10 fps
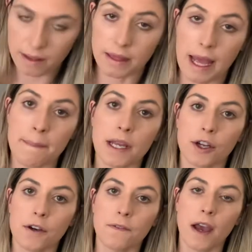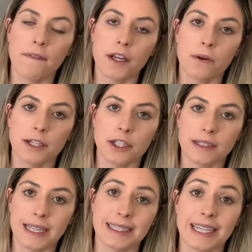Let me know if you have any
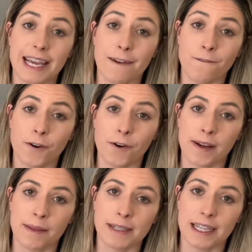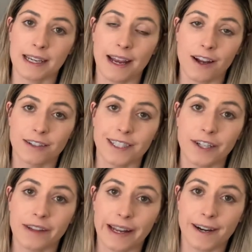questions. That's it for arithmetic, and I'll see
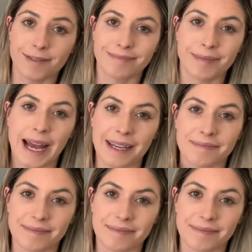you later. Bye.